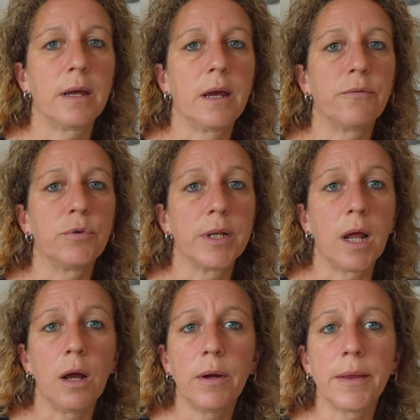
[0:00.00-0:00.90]
every
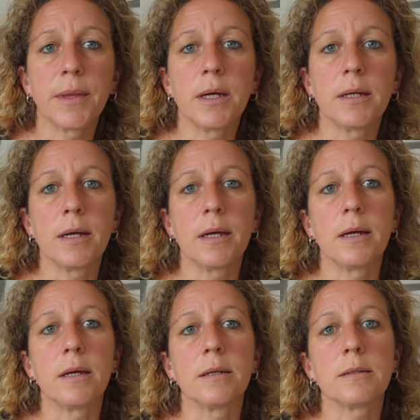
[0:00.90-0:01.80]
now and then
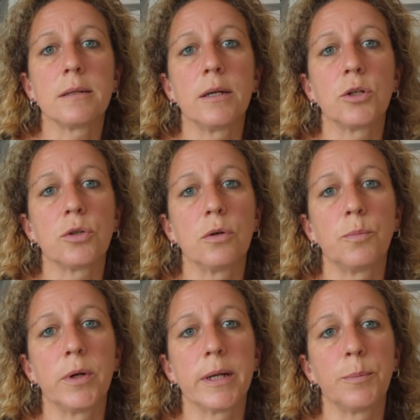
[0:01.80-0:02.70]
as a short
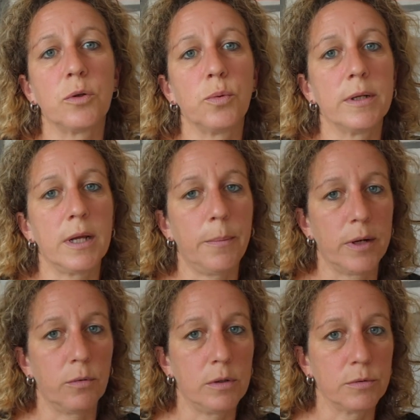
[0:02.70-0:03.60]
break between
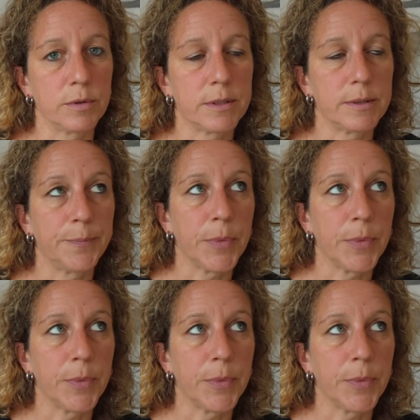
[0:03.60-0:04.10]
tapping rounds.